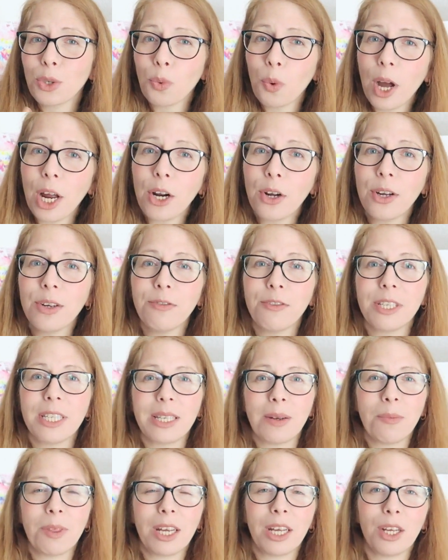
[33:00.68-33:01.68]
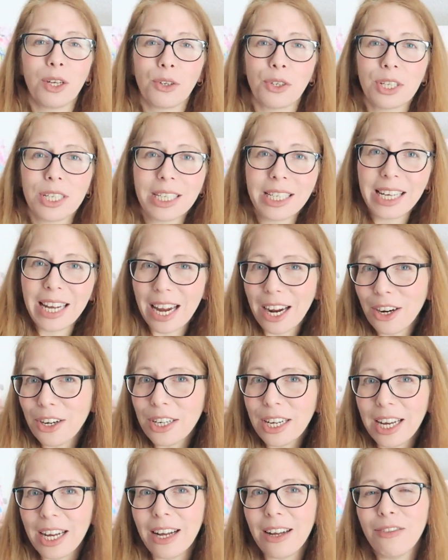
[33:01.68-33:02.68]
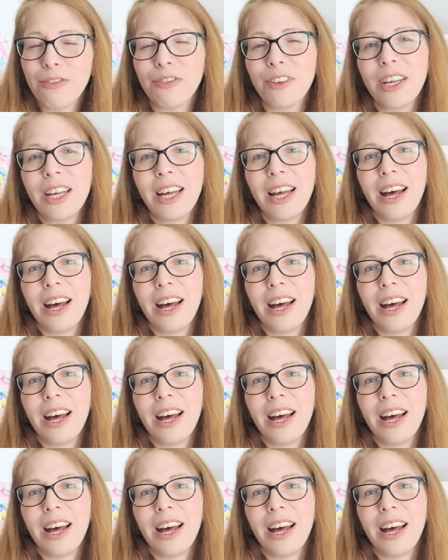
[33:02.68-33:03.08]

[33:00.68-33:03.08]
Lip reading: a sweater, if it's something you're scared of.